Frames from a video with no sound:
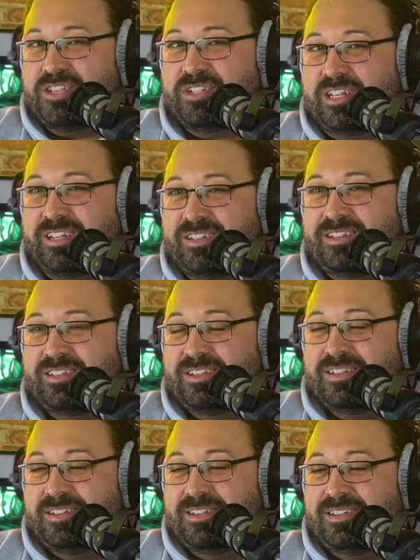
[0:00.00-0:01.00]
actually.
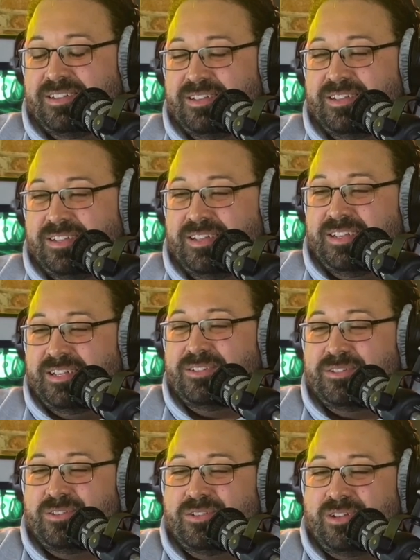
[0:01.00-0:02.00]
It
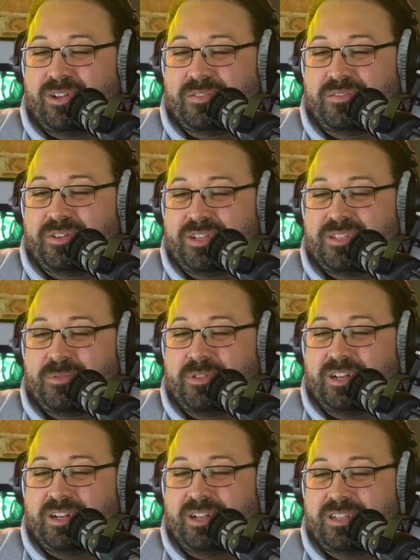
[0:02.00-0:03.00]
does look a lot of fun. It's
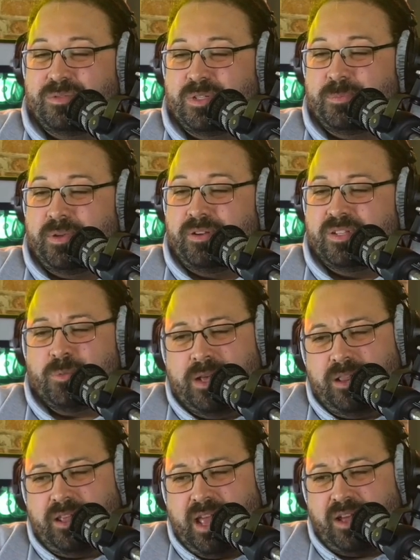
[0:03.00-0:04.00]
something I'd like to experience.
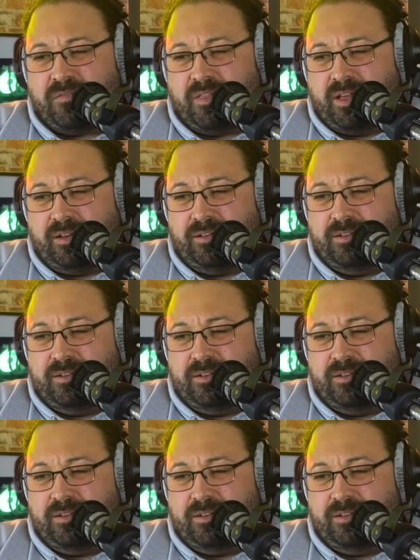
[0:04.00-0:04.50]
Where do they have that?